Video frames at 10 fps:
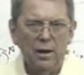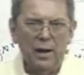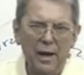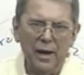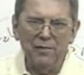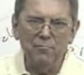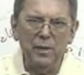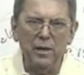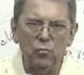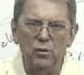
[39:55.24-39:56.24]
I
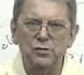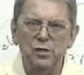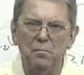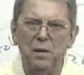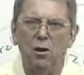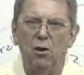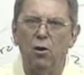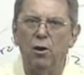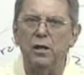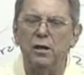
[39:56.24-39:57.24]
admit what's in my
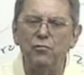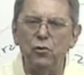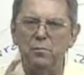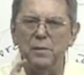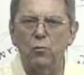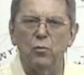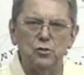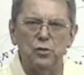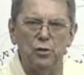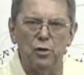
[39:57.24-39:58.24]
heart. And if you admit
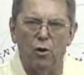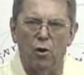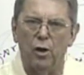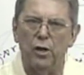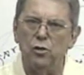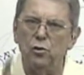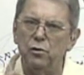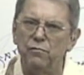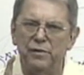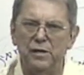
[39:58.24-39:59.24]
what's in your heart and you
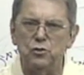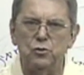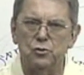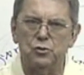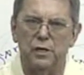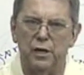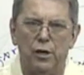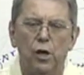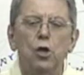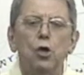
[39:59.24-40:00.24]
confess your
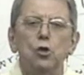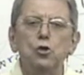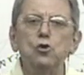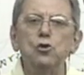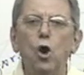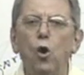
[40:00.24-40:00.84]
sin, you know